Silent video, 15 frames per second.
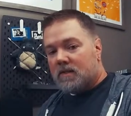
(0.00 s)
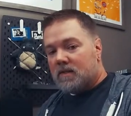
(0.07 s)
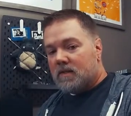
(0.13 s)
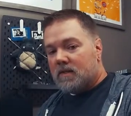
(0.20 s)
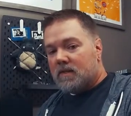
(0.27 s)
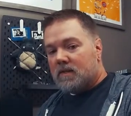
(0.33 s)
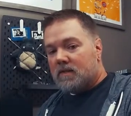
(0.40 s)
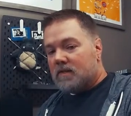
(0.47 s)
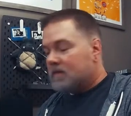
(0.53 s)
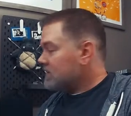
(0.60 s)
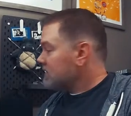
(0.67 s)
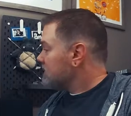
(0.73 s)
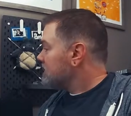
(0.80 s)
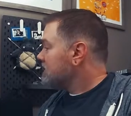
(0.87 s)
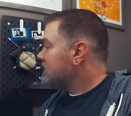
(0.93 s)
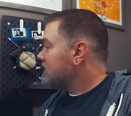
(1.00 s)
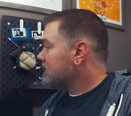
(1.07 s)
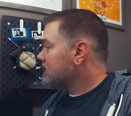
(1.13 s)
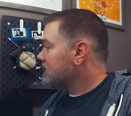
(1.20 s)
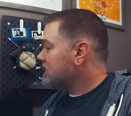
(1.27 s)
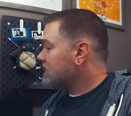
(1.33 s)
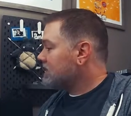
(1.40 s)

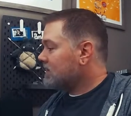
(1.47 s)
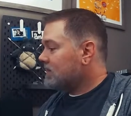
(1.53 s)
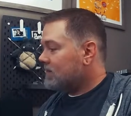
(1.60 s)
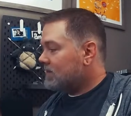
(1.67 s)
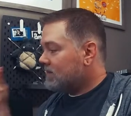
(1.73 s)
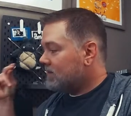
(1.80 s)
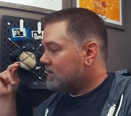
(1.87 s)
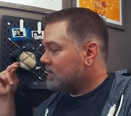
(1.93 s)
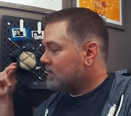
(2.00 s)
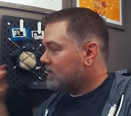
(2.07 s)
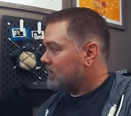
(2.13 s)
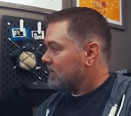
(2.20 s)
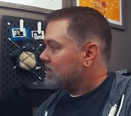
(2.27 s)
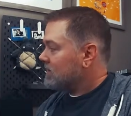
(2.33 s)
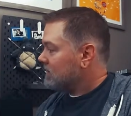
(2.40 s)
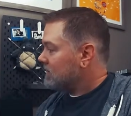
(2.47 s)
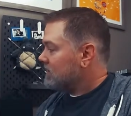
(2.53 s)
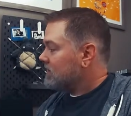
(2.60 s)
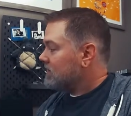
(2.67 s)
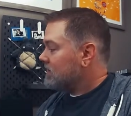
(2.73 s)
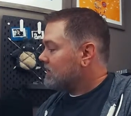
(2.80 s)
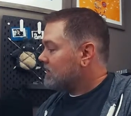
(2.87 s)

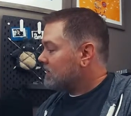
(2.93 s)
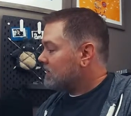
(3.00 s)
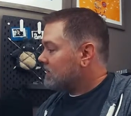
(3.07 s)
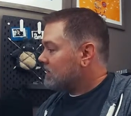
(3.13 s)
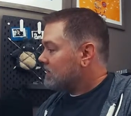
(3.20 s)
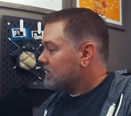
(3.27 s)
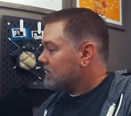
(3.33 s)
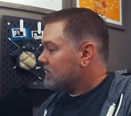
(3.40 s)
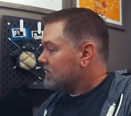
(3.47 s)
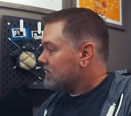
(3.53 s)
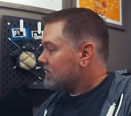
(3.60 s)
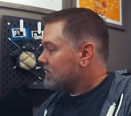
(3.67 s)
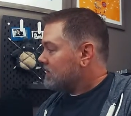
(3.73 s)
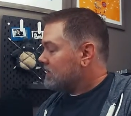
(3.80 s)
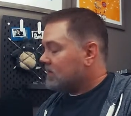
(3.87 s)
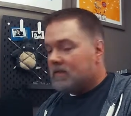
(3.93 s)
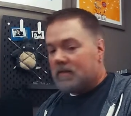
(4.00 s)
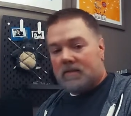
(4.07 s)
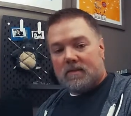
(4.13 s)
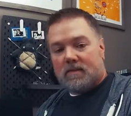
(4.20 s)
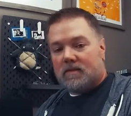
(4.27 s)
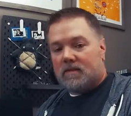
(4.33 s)

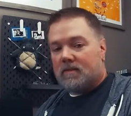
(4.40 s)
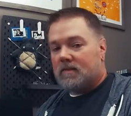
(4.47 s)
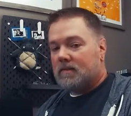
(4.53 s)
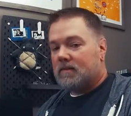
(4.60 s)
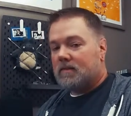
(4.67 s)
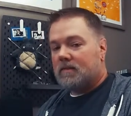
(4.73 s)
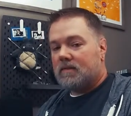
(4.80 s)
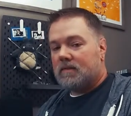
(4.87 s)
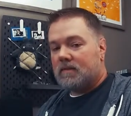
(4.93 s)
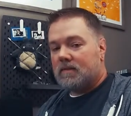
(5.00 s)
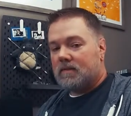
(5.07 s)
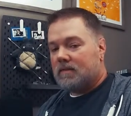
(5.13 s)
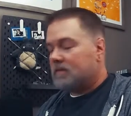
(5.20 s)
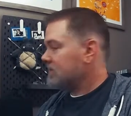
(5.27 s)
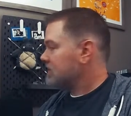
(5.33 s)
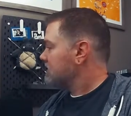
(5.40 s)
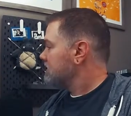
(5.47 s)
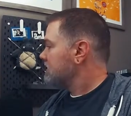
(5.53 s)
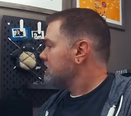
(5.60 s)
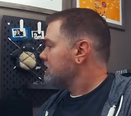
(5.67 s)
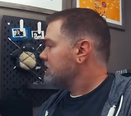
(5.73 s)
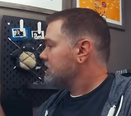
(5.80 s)

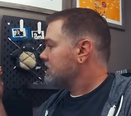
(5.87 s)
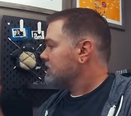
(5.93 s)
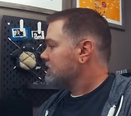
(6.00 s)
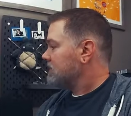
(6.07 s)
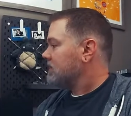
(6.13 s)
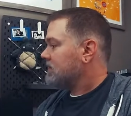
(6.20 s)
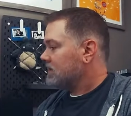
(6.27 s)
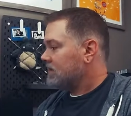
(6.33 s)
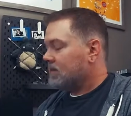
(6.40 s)
No one is speaking in this clip.